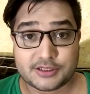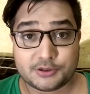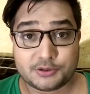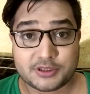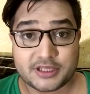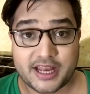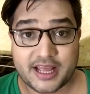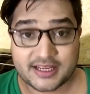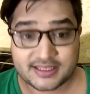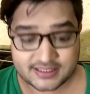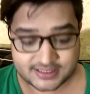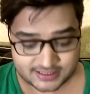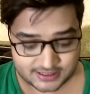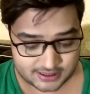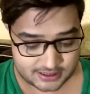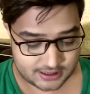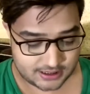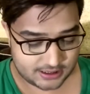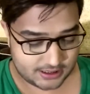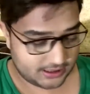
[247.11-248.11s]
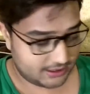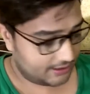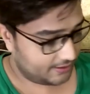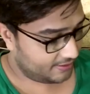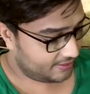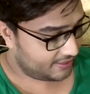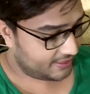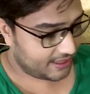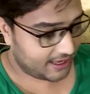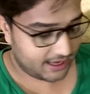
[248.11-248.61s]
So the next
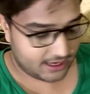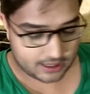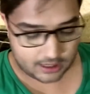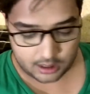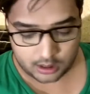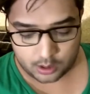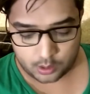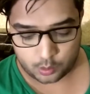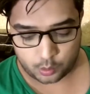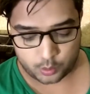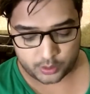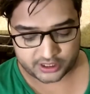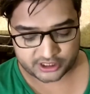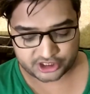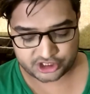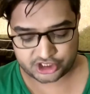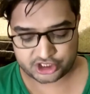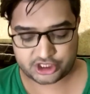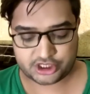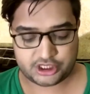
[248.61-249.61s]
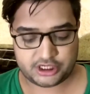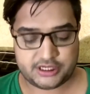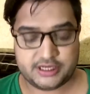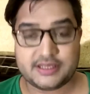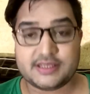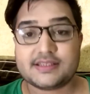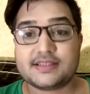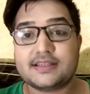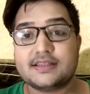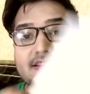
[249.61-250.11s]
thing, which
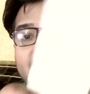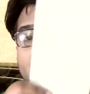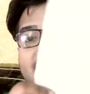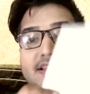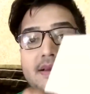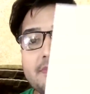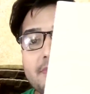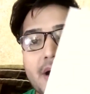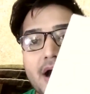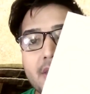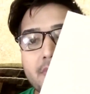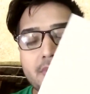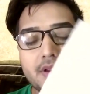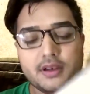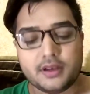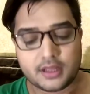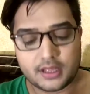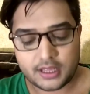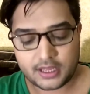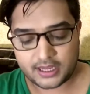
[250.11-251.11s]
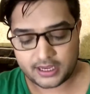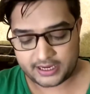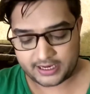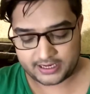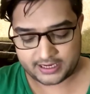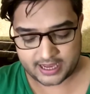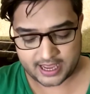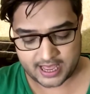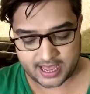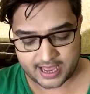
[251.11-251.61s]
is this compartment,
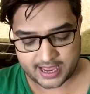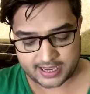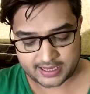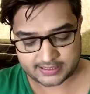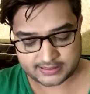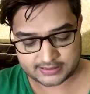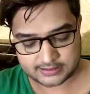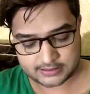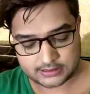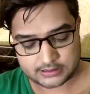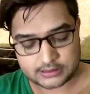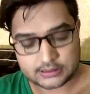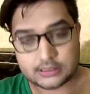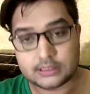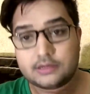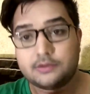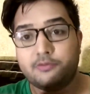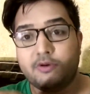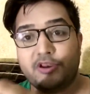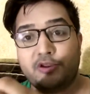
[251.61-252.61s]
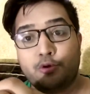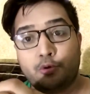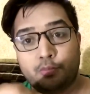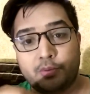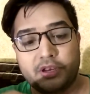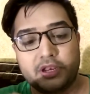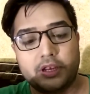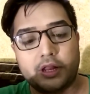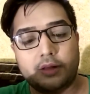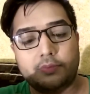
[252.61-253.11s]
it has when you
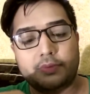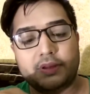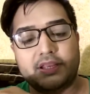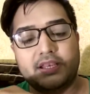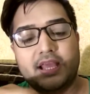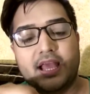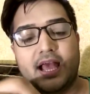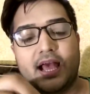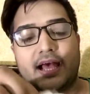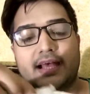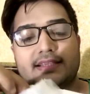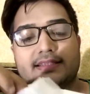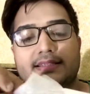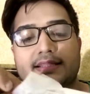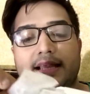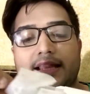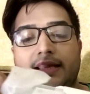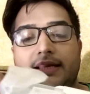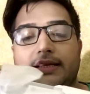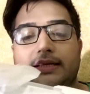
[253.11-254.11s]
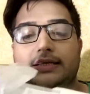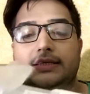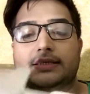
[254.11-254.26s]
open it up, it has, like,